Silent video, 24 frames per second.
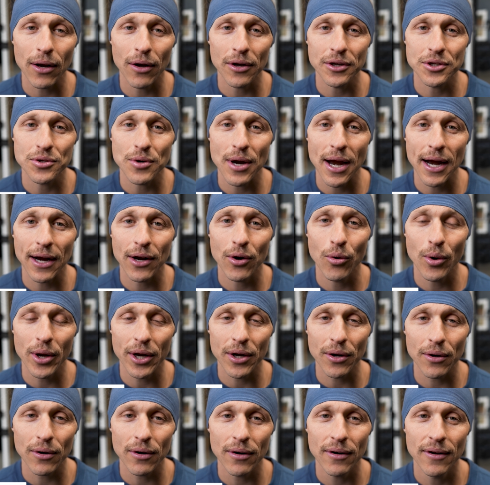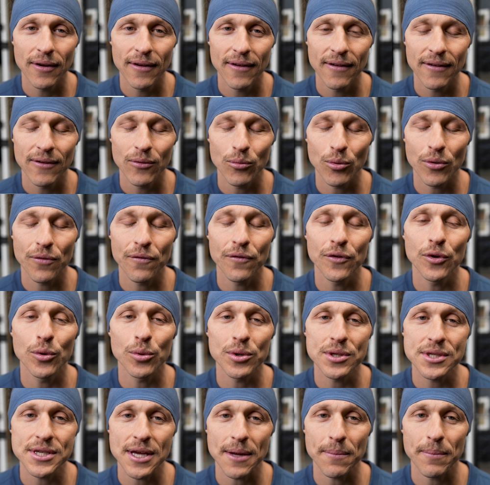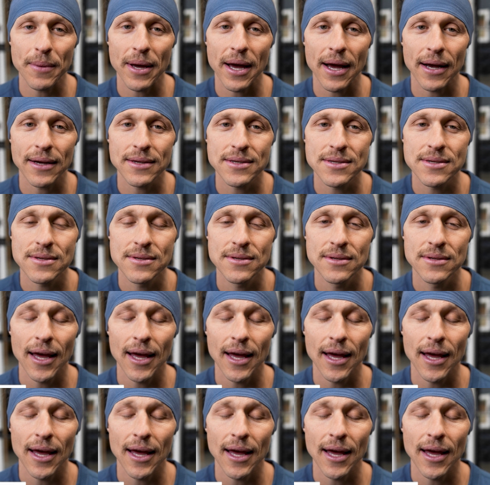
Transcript: on track quicker with fewer setbacks.